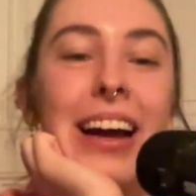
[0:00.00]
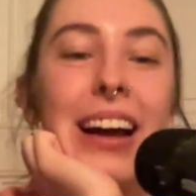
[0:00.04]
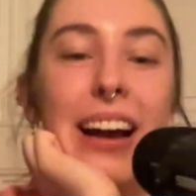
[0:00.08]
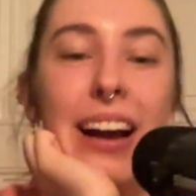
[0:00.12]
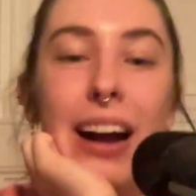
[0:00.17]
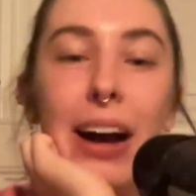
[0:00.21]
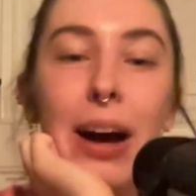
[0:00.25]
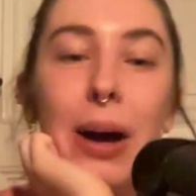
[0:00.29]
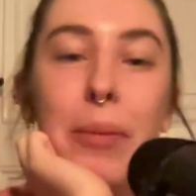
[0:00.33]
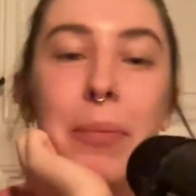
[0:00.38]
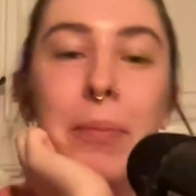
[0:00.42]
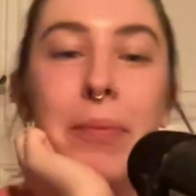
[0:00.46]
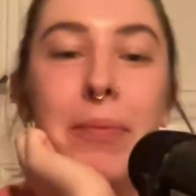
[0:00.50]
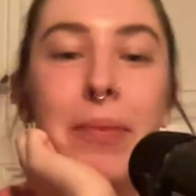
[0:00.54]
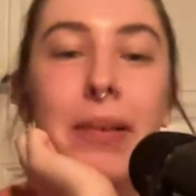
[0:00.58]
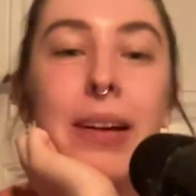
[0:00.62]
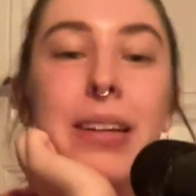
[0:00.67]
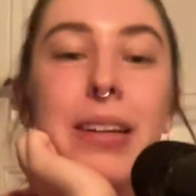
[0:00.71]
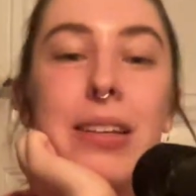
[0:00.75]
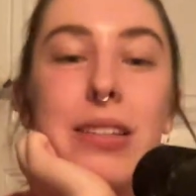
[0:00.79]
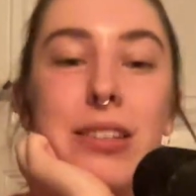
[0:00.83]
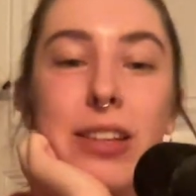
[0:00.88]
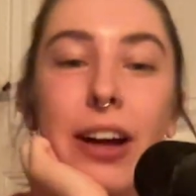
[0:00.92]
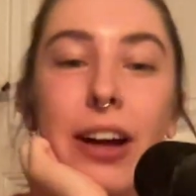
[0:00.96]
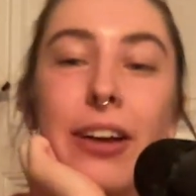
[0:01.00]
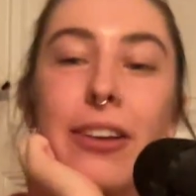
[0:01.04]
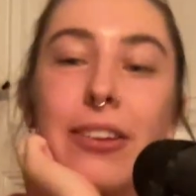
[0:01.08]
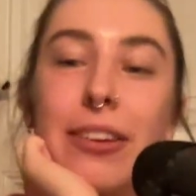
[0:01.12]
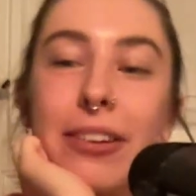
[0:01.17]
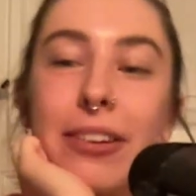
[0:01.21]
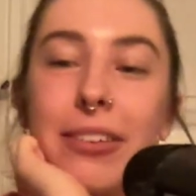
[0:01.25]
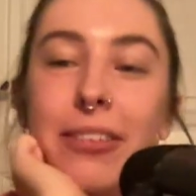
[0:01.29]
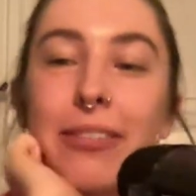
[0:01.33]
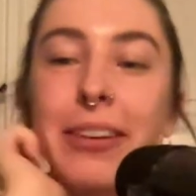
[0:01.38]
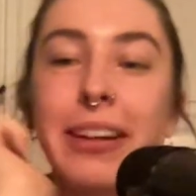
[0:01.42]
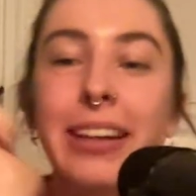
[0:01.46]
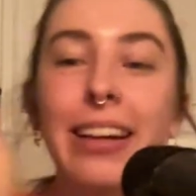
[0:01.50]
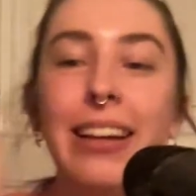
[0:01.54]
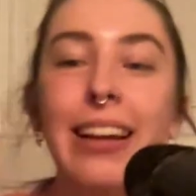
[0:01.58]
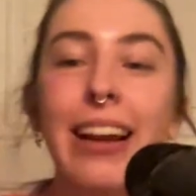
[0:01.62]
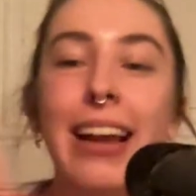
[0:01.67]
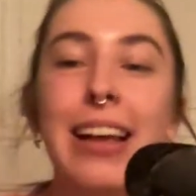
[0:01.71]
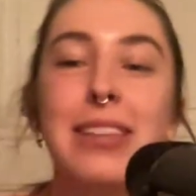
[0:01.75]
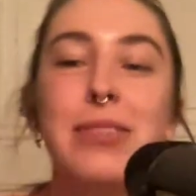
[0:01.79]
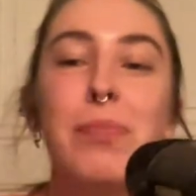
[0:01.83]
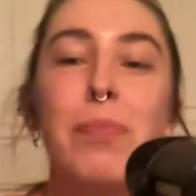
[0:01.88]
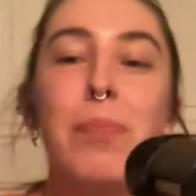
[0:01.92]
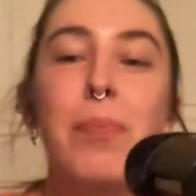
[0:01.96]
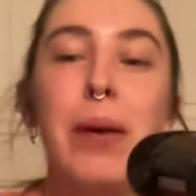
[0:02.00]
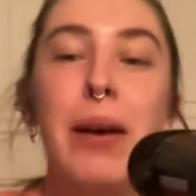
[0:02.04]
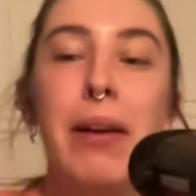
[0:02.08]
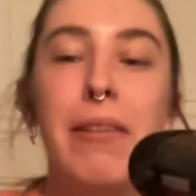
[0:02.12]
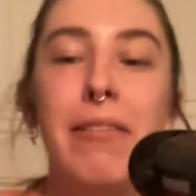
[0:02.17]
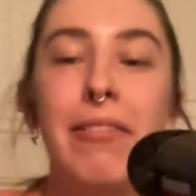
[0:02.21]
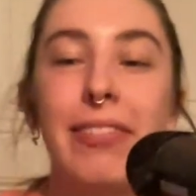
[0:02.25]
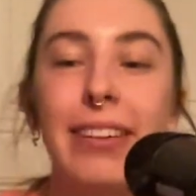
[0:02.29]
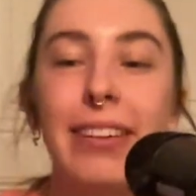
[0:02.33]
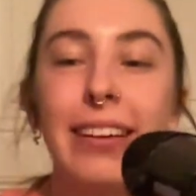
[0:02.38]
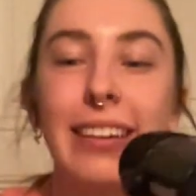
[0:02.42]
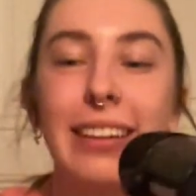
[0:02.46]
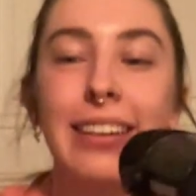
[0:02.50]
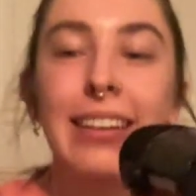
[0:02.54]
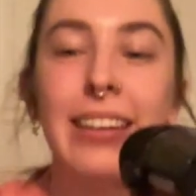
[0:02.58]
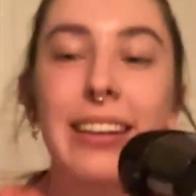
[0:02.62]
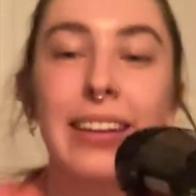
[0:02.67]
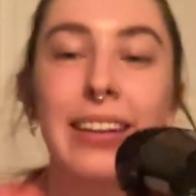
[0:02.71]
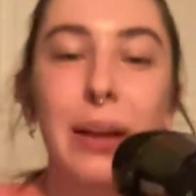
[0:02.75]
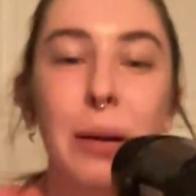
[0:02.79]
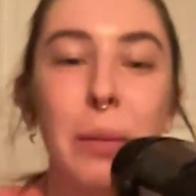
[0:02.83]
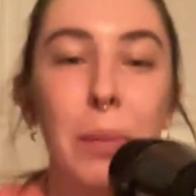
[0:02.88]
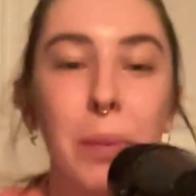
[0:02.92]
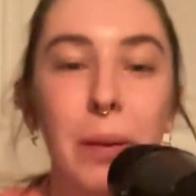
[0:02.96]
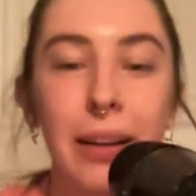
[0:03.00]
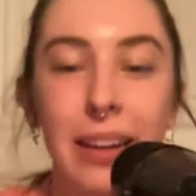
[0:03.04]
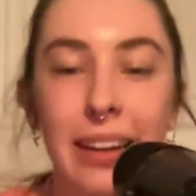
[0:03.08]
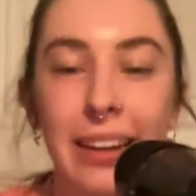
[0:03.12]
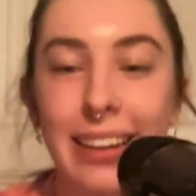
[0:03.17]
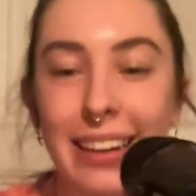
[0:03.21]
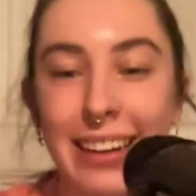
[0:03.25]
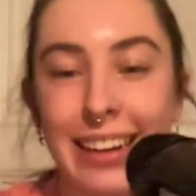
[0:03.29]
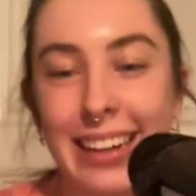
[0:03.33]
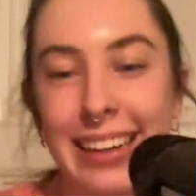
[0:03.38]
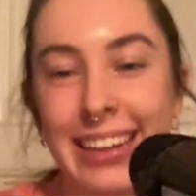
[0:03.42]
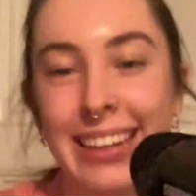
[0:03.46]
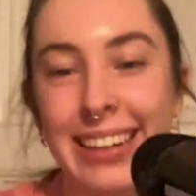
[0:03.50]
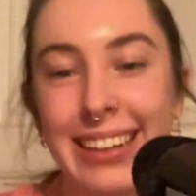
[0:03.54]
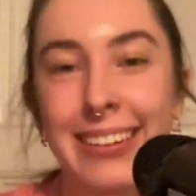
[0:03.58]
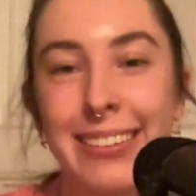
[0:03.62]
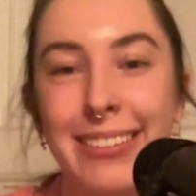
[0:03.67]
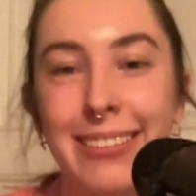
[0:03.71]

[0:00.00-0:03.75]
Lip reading: So let's pivot completely,